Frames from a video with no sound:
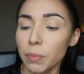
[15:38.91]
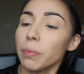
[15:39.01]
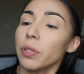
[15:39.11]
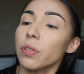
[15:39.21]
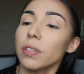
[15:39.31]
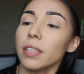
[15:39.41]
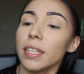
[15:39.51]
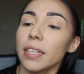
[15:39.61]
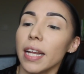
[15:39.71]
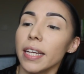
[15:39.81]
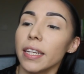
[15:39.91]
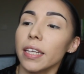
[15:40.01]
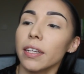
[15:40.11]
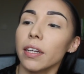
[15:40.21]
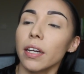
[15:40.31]
I'm going to be using the
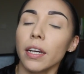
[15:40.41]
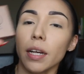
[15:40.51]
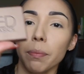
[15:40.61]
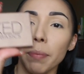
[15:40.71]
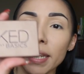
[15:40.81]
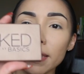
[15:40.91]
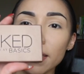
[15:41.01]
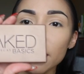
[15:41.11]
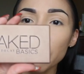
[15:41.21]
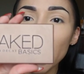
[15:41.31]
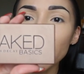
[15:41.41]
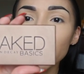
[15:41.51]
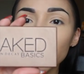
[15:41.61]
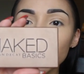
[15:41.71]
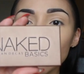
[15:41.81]
Naked Basics
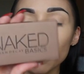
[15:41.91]
palette.